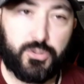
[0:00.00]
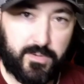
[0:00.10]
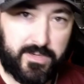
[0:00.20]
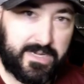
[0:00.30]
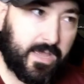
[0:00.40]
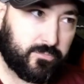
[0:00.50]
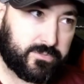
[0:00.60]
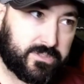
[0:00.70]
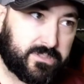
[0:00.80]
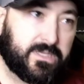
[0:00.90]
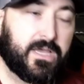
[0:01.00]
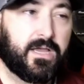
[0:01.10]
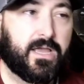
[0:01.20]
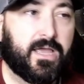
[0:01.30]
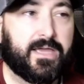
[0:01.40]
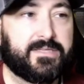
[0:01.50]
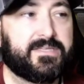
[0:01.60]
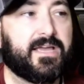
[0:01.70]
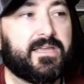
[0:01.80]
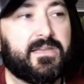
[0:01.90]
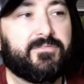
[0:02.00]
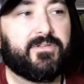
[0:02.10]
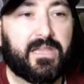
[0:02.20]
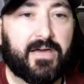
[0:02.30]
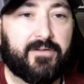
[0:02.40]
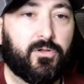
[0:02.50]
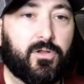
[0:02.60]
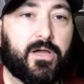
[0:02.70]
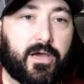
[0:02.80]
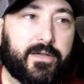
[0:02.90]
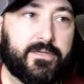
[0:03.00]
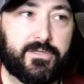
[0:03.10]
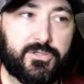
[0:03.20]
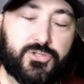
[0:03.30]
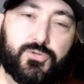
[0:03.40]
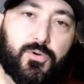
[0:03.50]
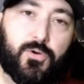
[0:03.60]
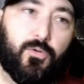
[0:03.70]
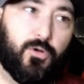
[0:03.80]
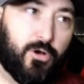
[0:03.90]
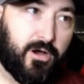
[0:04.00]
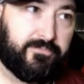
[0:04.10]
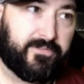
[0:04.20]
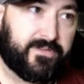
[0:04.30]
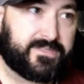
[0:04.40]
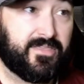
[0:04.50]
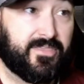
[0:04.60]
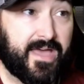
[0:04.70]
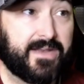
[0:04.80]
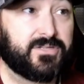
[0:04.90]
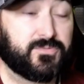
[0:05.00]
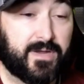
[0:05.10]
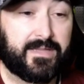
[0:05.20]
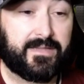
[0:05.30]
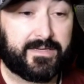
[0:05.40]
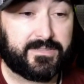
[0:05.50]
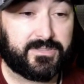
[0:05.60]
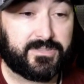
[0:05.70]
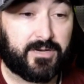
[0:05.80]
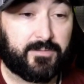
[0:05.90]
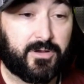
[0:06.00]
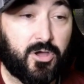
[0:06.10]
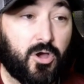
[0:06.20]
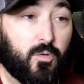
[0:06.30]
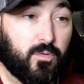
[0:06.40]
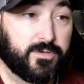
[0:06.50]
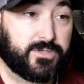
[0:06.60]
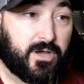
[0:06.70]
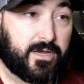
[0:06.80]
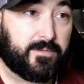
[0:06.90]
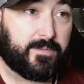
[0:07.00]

announce executive level gun control office. That is right, ladies and gentlemen. We're talking about,